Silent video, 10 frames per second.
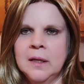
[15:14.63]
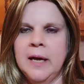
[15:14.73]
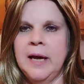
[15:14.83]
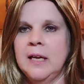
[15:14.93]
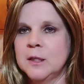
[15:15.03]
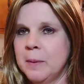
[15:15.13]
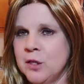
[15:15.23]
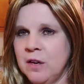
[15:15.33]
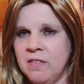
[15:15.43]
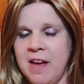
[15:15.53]
And
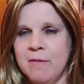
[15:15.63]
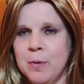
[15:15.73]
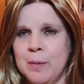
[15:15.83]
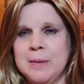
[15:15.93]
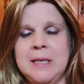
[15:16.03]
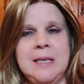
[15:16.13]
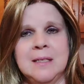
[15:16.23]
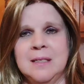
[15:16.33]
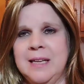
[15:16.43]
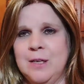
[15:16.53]
especially if they have permatease,
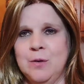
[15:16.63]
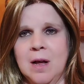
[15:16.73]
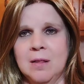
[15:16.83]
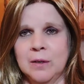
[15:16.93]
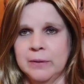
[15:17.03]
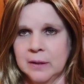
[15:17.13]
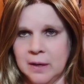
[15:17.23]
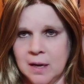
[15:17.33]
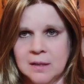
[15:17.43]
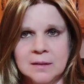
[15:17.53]
they do not look real at
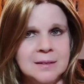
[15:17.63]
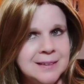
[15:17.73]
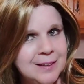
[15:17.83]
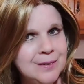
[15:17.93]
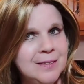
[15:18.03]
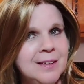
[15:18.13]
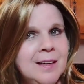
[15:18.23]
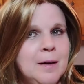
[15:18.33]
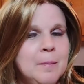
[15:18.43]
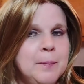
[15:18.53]
all. So,
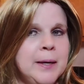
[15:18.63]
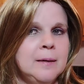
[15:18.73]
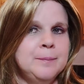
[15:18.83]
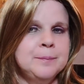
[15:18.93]
but,